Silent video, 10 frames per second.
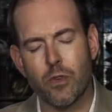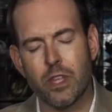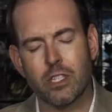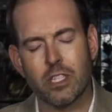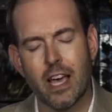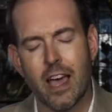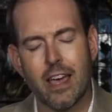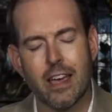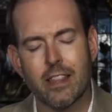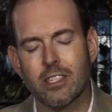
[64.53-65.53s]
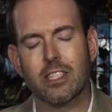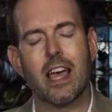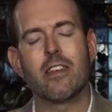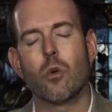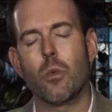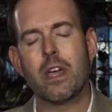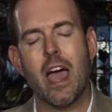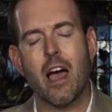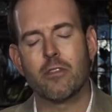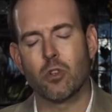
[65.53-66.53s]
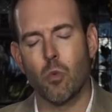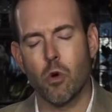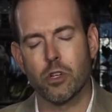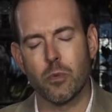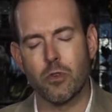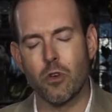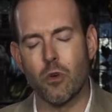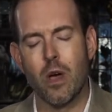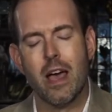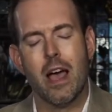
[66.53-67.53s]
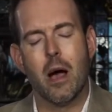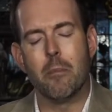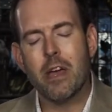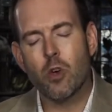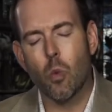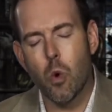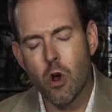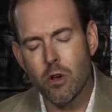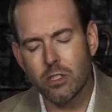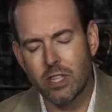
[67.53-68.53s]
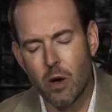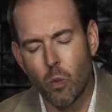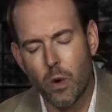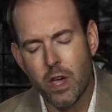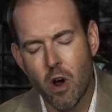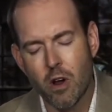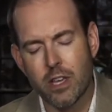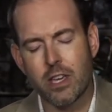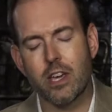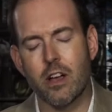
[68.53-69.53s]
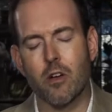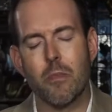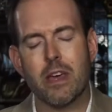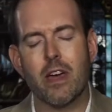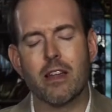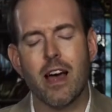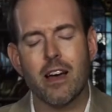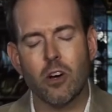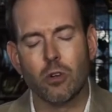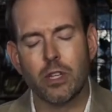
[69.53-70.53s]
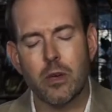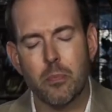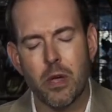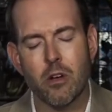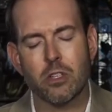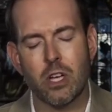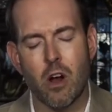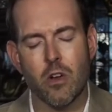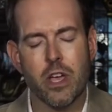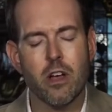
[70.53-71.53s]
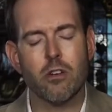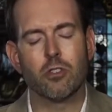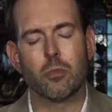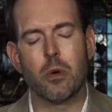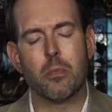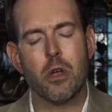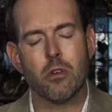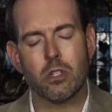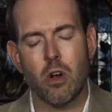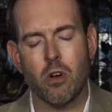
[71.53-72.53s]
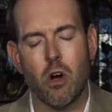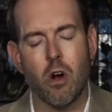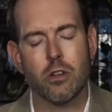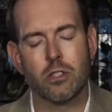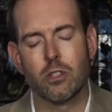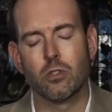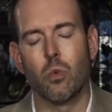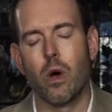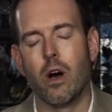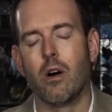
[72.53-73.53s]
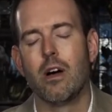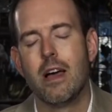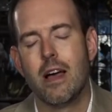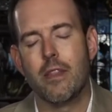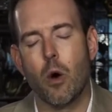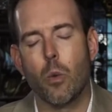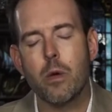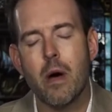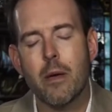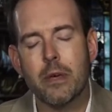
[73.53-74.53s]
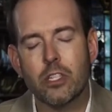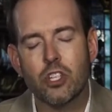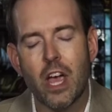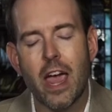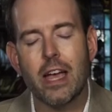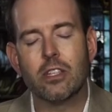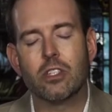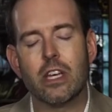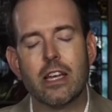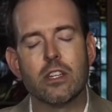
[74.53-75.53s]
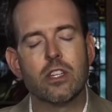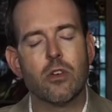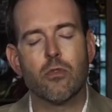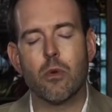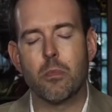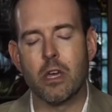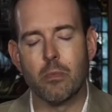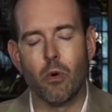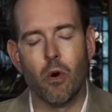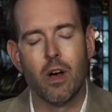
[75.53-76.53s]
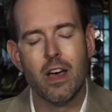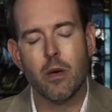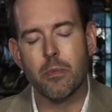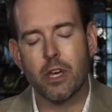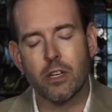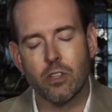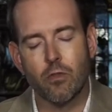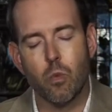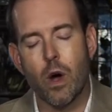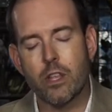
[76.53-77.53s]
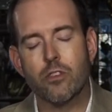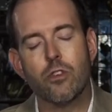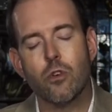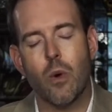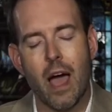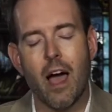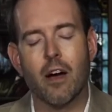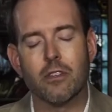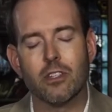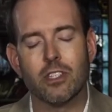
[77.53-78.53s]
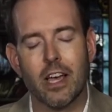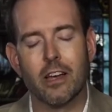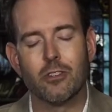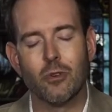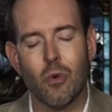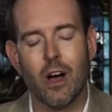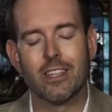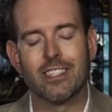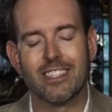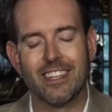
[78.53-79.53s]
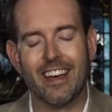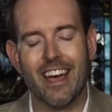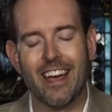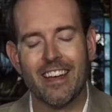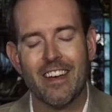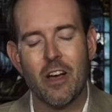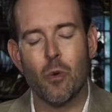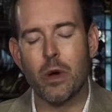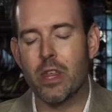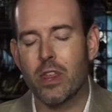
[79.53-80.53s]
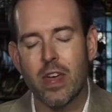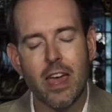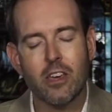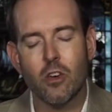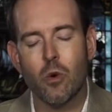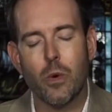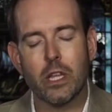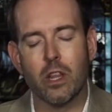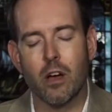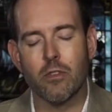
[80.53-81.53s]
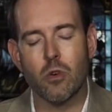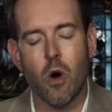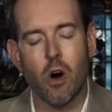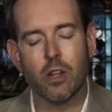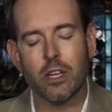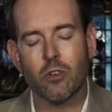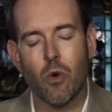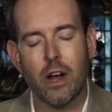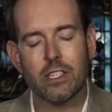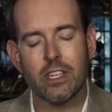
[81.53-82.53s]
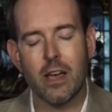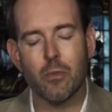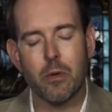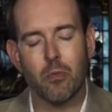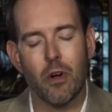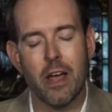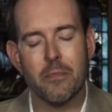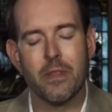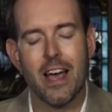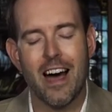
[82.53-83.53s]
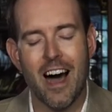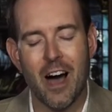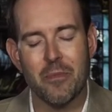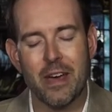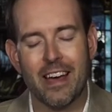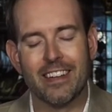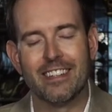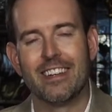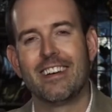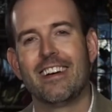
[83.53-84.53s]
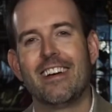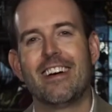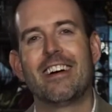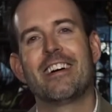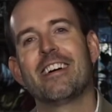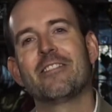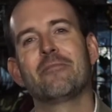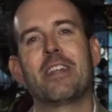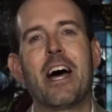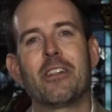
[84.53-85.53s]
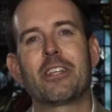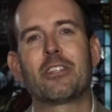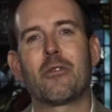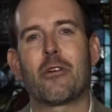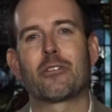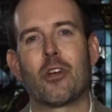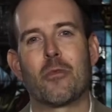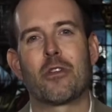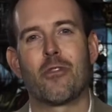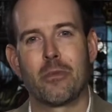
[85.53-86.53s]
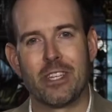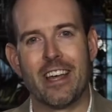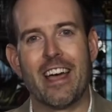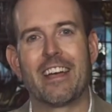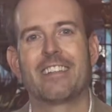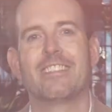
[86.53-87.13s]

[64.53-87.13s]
for this day and this day that we have to worship you. May the words that we are to hear, may they not only pierce our ears, but pierce our hearts as well, that we might be changed and different people because of what you have to say to us today. We thank you and we love you. All in Christ's name we pray. Amen. Now let's hear our sermon from today.